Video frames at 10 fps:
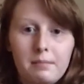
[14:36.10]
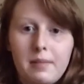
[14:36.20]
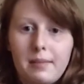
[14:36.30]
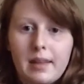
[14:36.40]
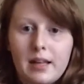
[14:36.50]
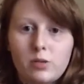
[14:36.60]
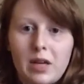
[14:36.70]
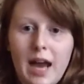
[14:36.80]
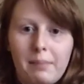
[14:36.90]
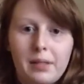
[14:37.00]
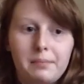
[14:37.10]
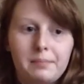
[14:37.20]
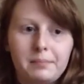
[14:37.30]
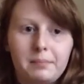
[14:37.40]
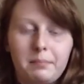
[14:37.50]
maybe that's what happened.
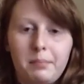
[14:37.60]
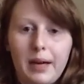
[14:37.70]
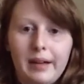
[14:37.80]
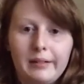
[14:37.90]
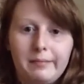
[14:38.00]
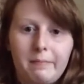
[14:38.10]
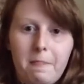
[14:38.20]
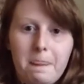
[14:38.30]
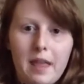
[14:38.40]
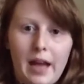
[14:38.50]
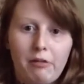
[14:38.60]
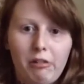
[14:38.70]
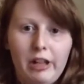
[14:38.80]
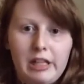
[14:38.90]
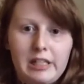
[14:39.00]
But I
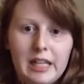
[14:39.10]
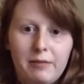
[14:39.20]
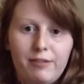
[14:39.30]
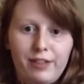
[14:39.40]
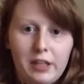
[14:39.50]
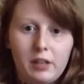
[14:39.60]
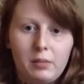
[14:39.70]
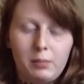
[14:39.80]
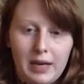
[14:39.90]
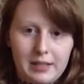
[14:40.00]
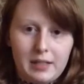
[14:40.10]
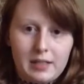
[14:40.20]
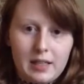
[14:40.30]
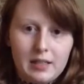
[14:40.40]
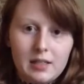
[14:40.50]
really did feel
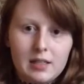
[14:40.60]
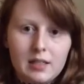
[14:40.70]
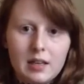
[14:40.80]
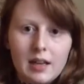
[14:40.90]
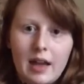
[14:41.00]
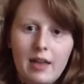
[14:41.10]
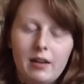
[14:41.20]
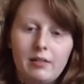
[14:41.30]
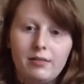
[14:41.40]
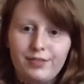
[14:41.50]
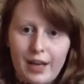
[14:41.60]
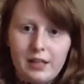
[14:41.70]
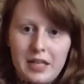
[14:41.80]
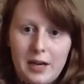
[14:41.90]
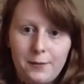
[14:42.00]
presences in
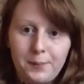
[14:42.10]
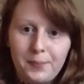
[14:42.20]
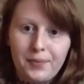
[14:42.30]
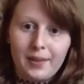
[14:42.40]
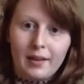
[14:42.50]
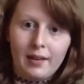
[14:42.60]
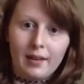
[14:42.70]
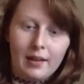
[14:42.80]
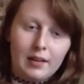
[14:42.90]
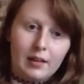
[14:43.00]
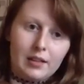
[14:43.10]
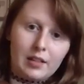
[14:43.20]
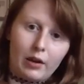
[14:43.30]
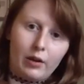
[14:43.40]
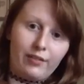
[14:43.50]
Valentine.
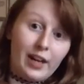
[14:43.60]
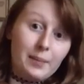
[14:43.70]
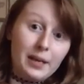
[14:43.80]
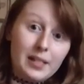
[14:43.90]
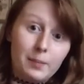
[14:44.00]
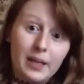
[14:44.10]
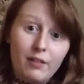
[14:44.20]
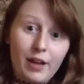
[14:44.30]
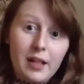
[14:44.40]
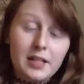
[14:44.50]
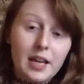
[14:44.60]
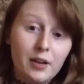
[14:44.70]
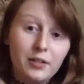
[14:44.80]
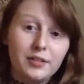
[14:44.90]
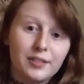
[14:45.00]
So if anybody's been to
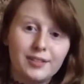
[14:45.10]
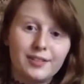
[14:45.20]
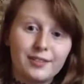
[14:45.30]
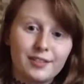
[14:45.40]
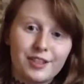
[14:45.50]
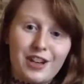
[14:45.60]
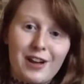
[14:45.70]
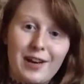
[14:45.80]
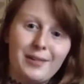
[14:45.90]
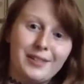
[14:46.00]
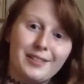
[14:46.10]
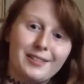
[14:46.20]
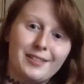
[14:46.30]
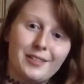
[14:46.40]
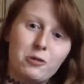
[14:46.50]
Valentine, shout out,
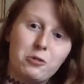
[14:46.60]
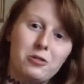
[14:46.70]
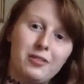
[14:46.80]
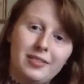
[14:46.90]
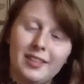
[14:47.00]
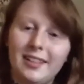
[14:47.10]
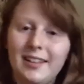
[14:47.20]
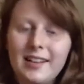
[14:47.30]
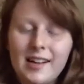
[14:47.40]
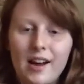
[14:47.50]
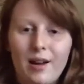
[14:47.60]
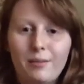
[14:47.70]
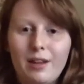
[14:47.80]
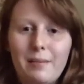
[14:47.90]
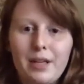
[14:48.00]
cool.
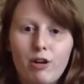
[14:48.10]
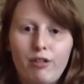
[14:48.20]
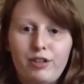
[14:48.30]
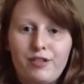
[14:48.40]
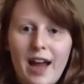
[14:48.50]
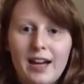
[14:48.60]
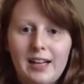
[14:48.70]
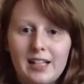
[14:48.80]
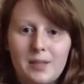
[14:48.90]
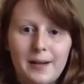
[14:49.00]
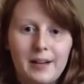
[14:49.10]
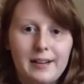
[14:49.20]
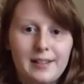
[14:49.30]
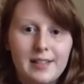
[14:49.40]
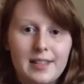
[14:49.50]
Let me know if you've had any
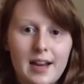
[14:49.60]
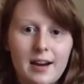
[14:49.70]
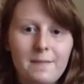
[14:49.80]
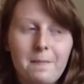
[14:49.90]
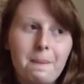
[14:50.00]
experiences there.